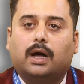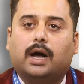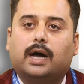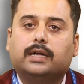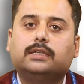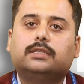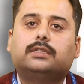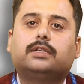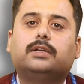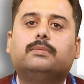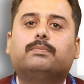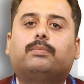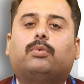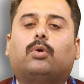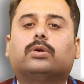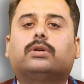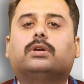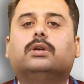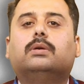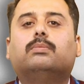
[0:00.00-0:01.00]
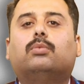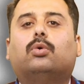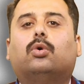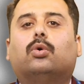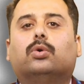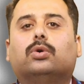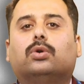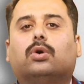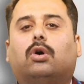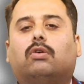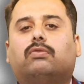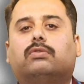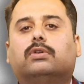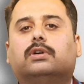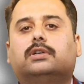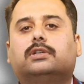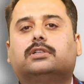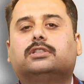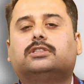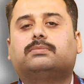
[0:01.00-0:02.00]
Another important mode of
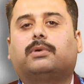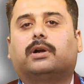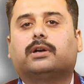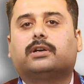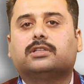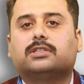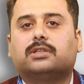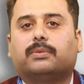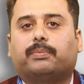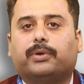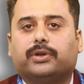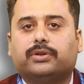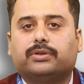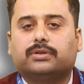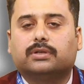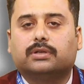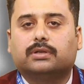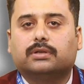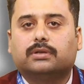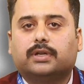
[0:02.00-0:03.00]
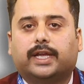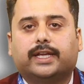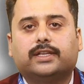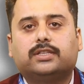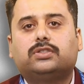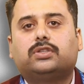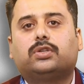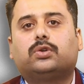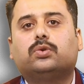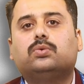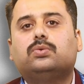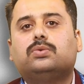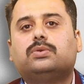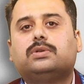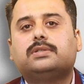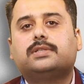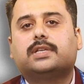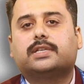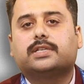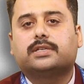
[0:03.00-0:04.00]
workers' participation is through
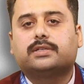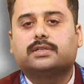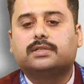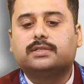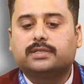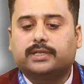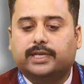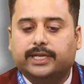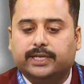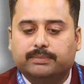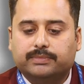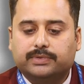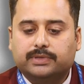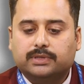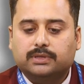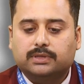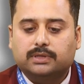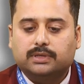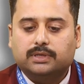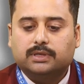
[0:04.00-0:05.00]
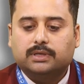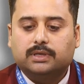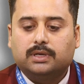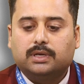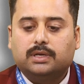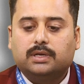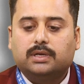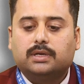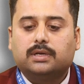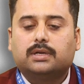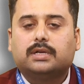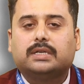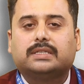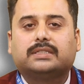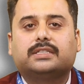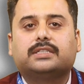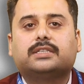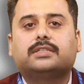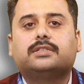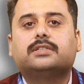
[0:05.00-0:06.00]
suggestion schemes.
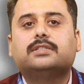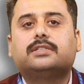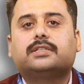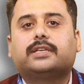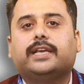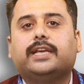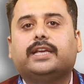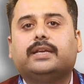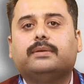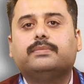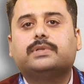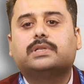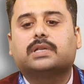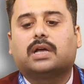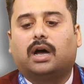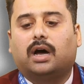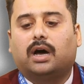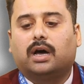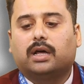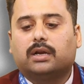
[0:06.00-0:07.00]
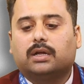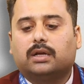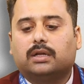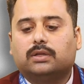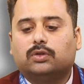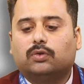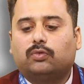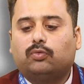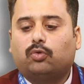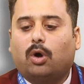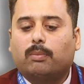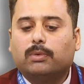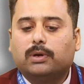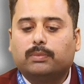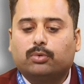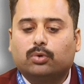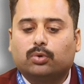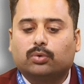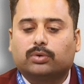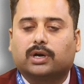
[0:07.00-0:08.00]
Suggestion schemes are the formal
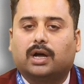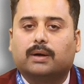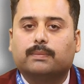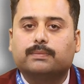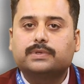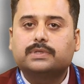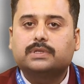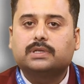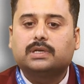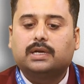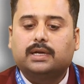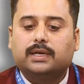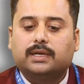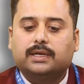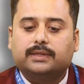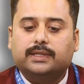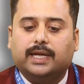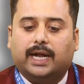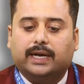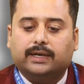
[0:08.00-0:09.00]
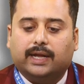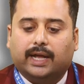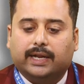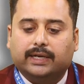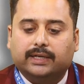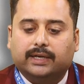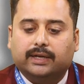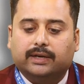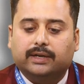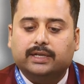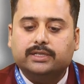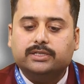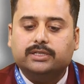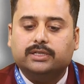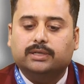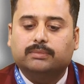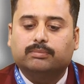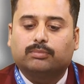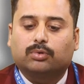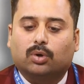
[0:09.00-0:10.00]
programs that encourage
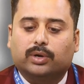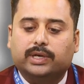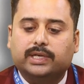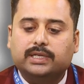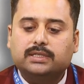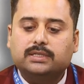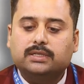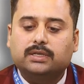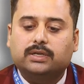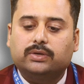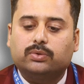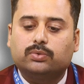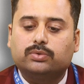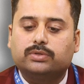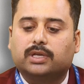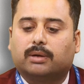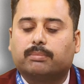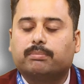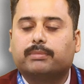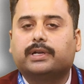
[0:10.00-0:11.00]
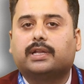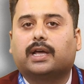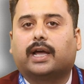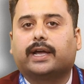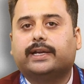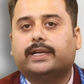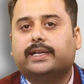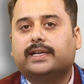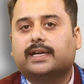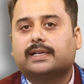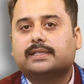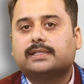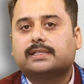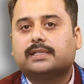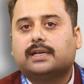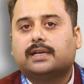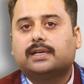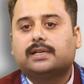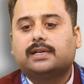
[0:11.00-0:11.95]
employees to submit ideas